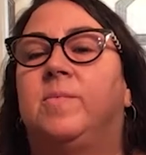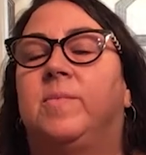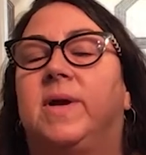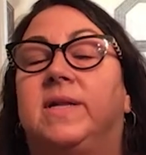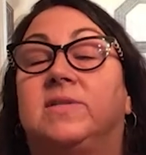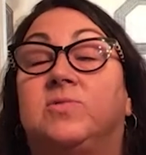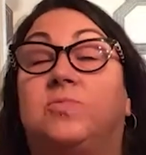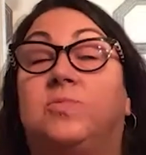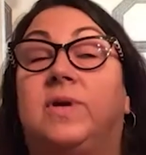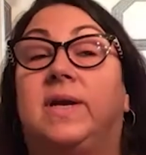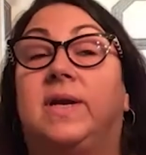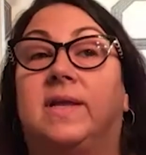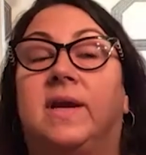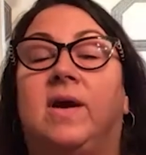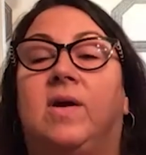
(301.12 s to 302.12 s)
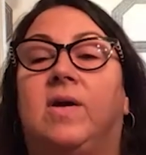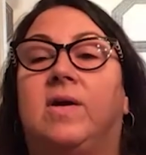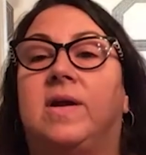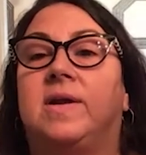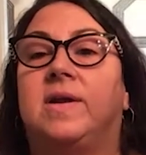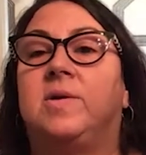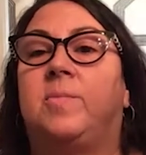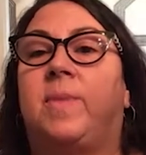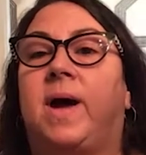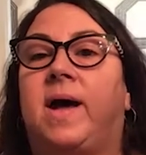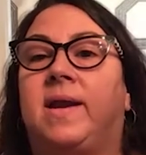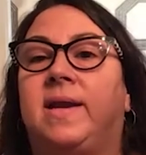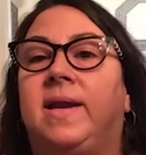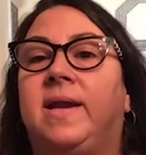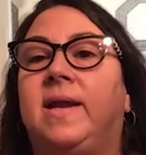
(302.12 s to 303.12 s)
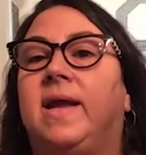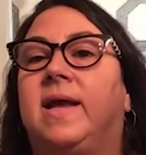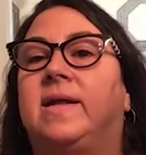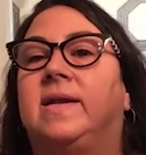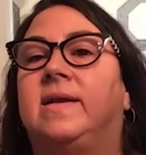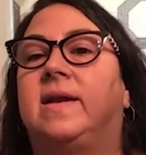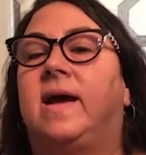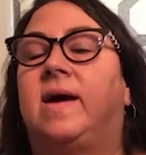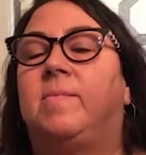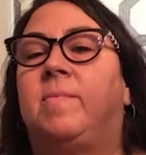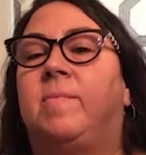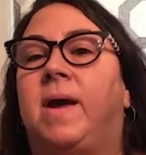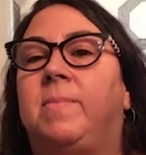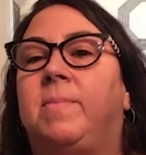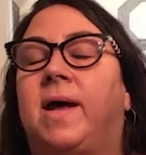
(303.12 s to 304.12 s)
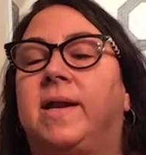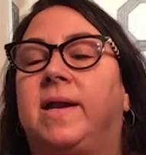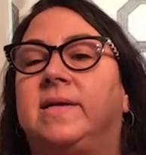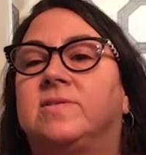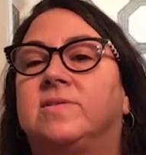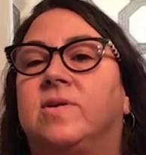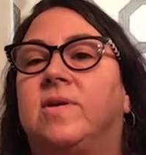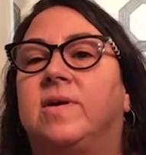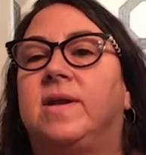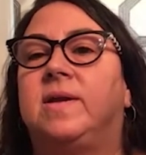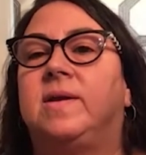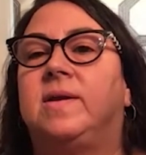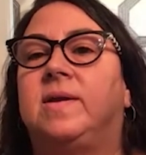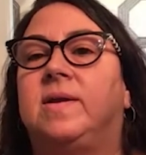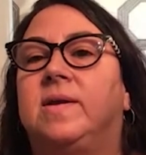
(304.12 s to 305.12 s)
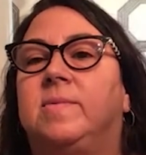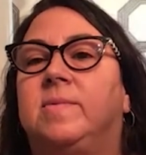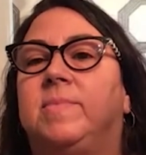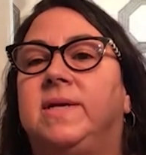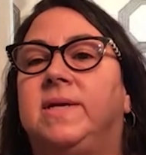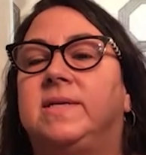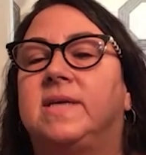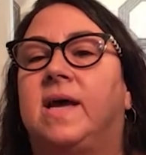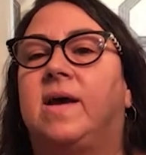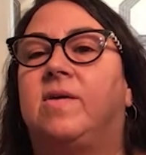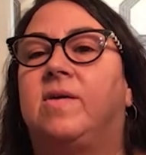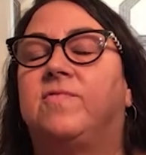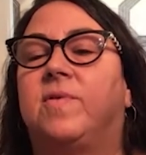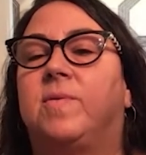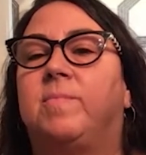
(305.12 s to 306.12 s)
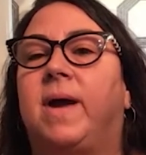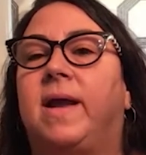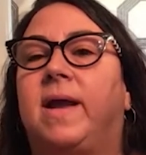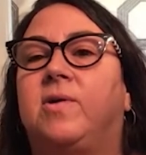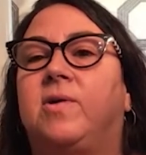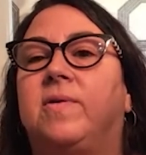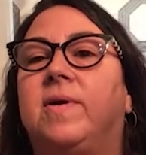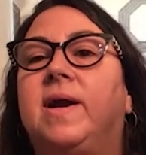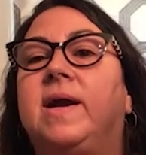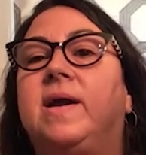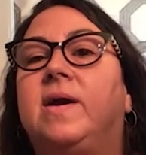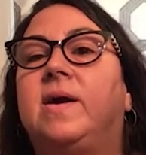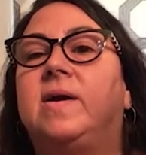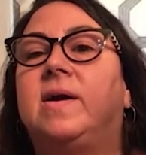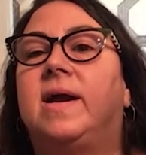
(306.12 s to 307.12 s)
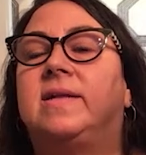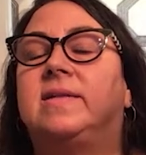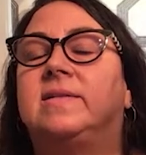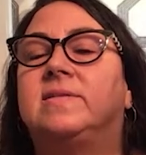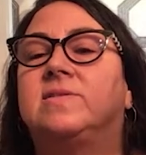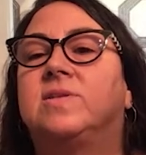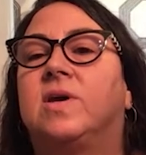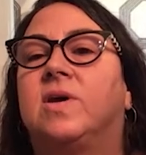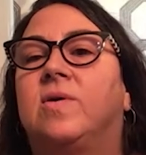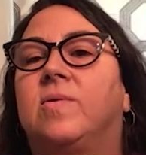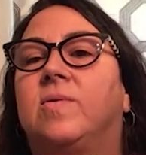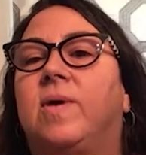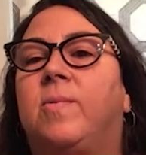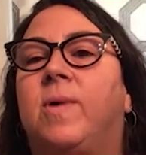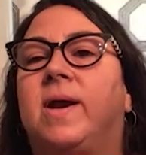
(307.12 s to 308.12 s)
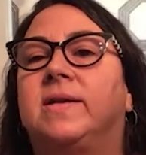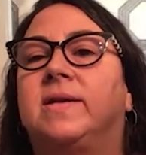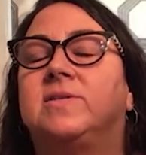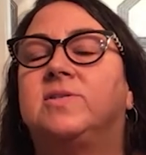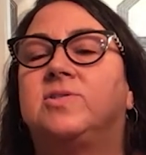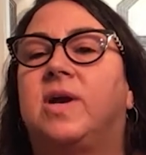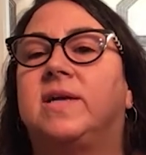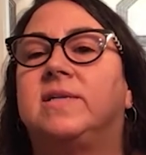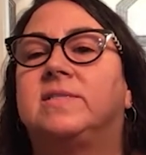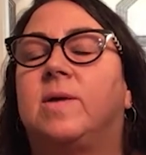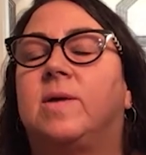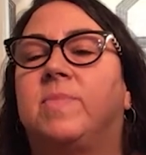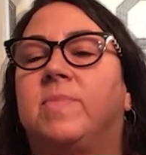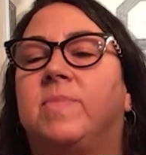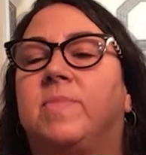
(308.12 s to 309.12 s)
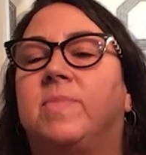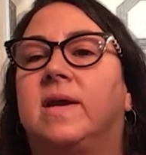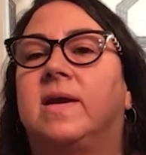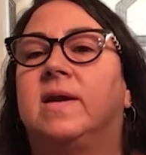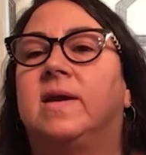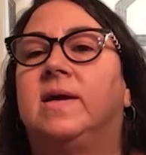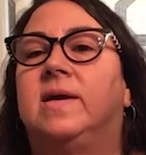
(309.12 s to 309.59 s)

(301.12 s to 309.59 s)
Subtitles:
but it's really hard on your body. And my body is already beat to hell from my career. And so I wanted to try something